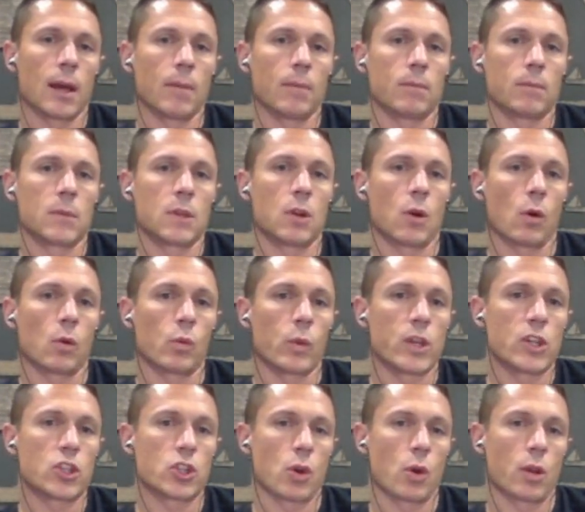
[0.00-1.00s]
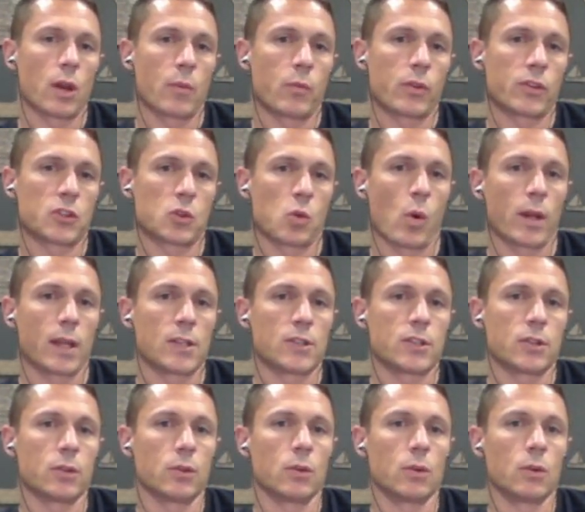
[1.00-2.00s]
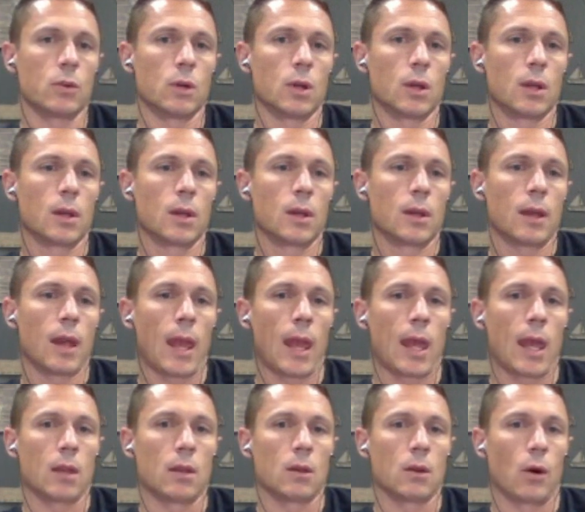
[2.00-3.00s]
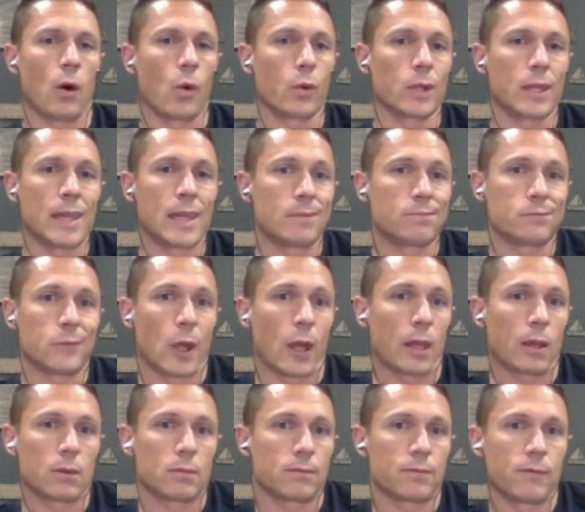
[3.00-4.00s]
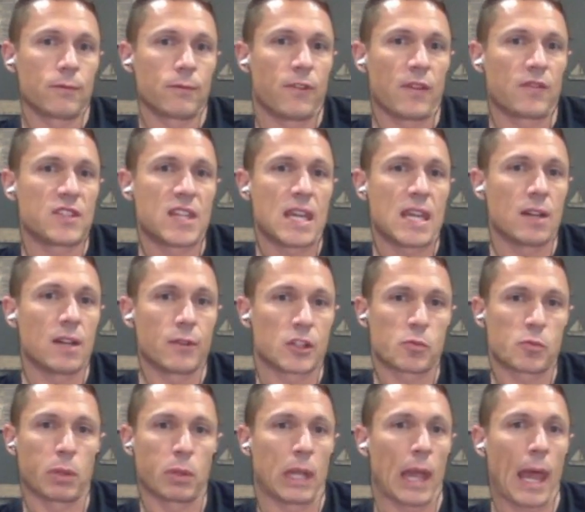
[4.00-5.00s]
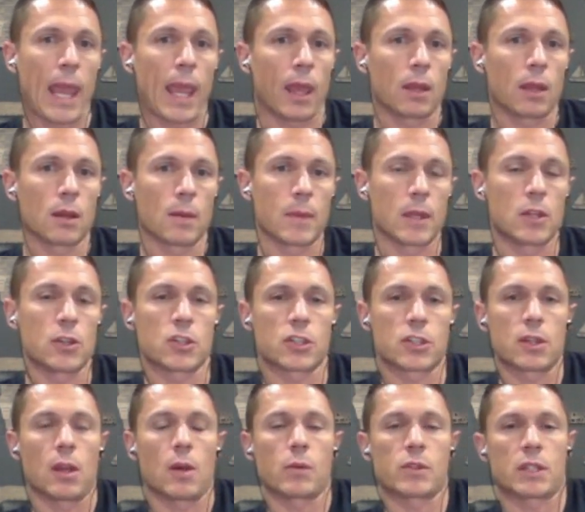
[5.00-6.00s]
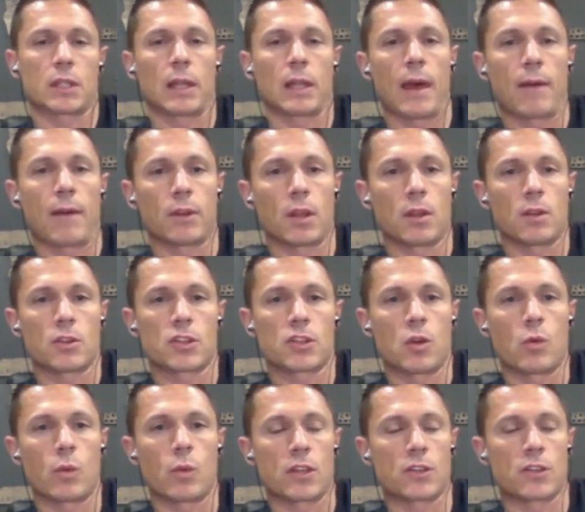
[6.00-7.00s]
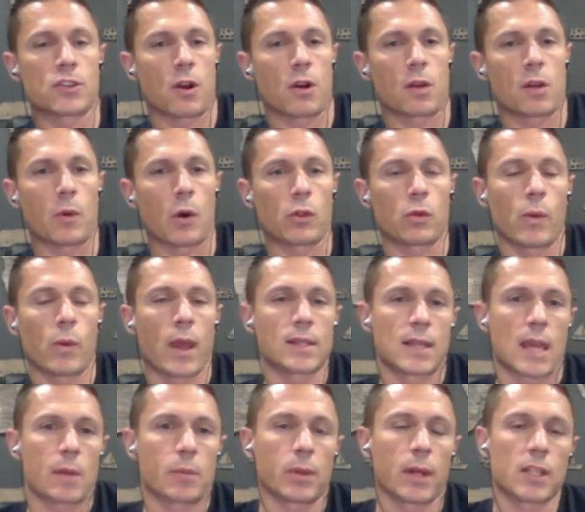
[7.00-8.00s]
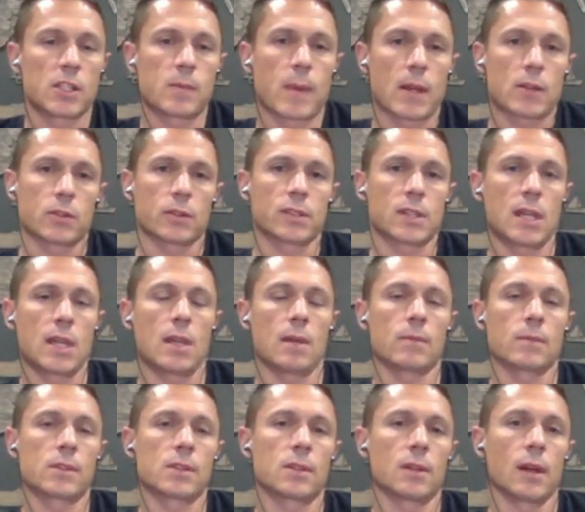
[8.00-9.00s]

You know, and we showed up with 22 and only like 15 of us played. I mean, it was 11. You started both ways and played special teams.